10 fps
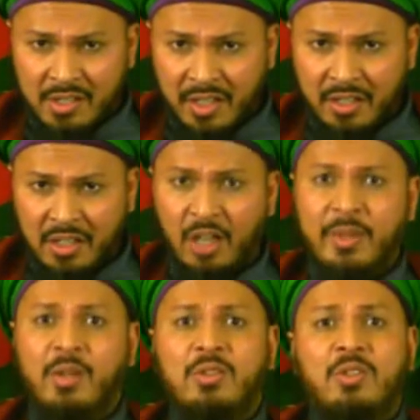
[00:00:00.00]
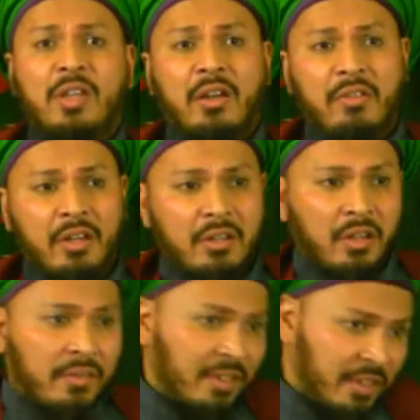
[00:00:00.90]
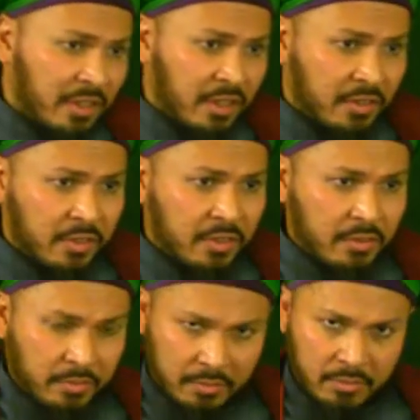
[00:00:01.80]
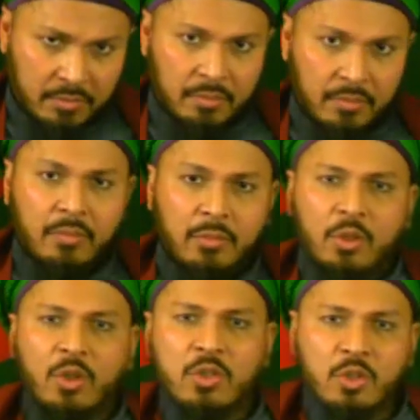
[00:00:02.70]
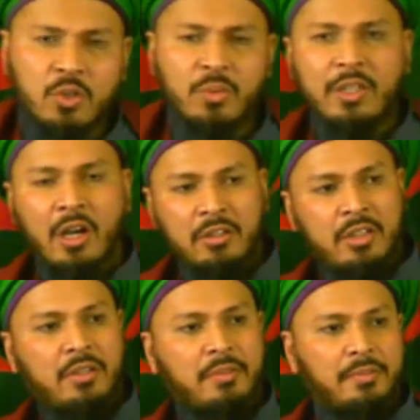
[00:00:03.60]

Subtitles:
sick, how am I going to get rid of the sickness? You're going to go to a doctor.